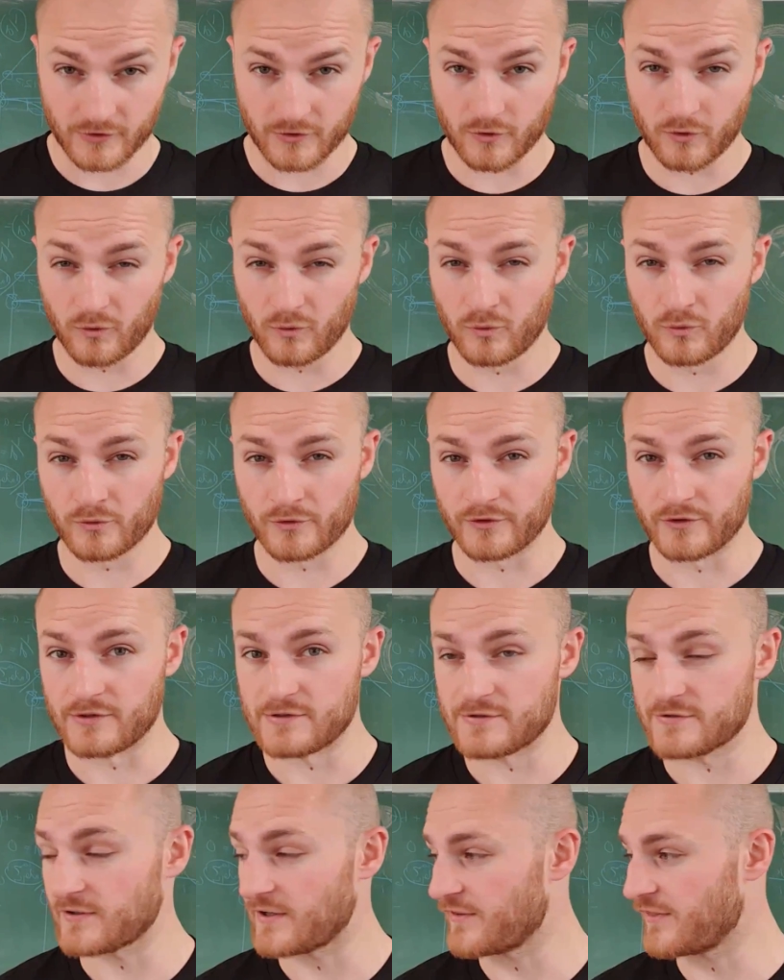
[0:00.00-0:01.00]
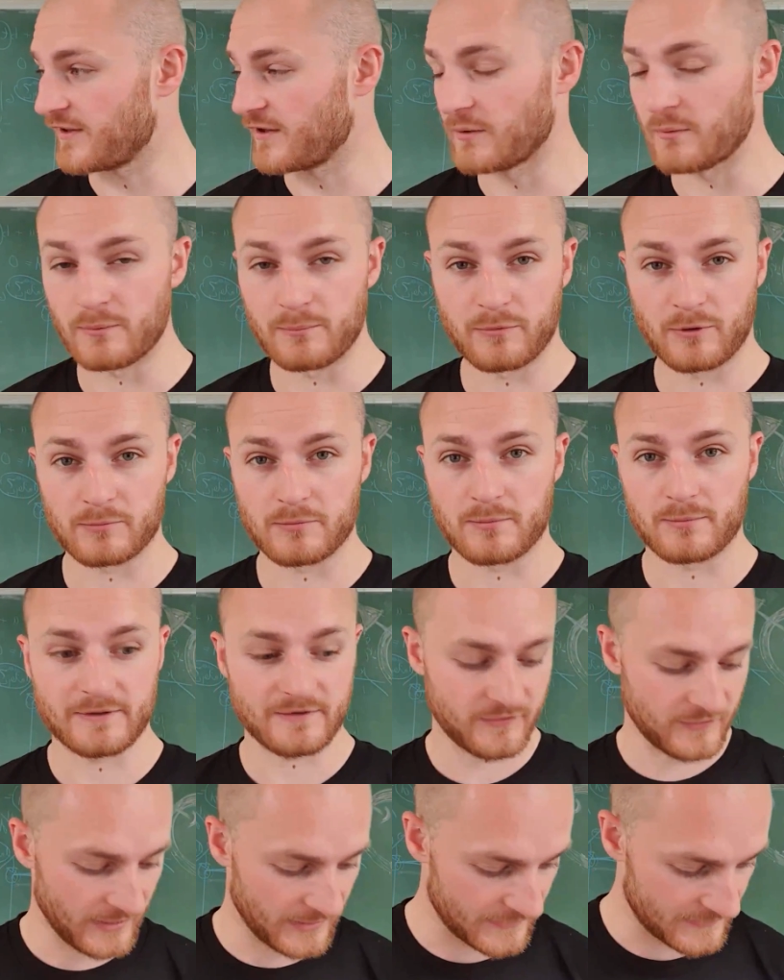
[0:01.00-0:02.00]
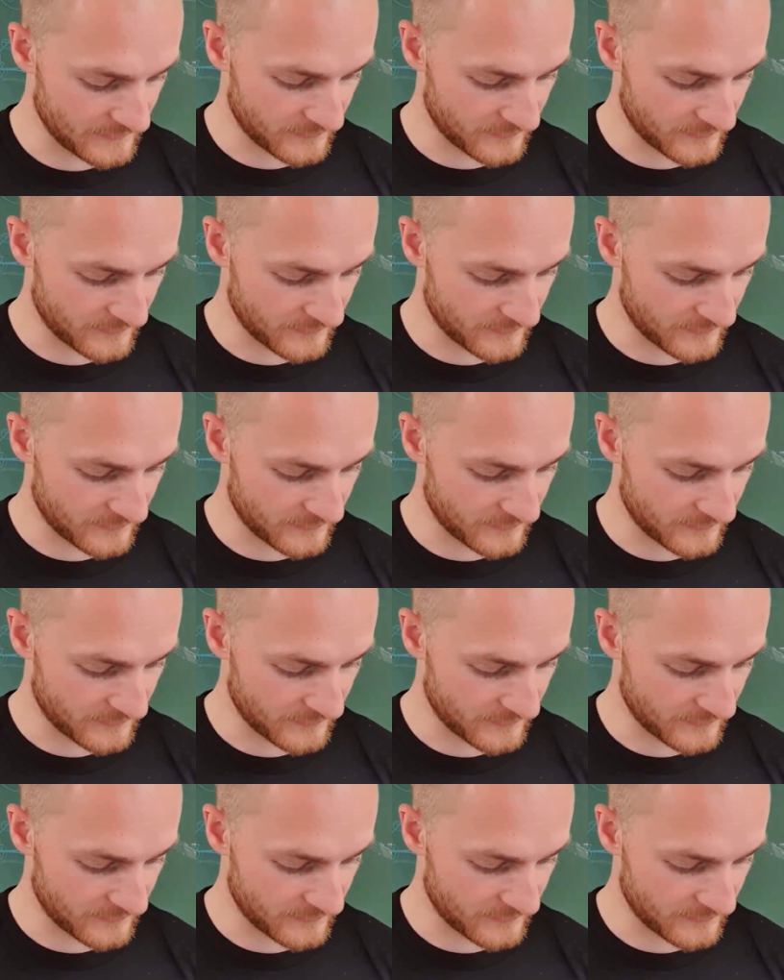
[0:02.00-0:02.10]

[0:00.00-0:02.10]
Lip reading: corners I think were probably slightly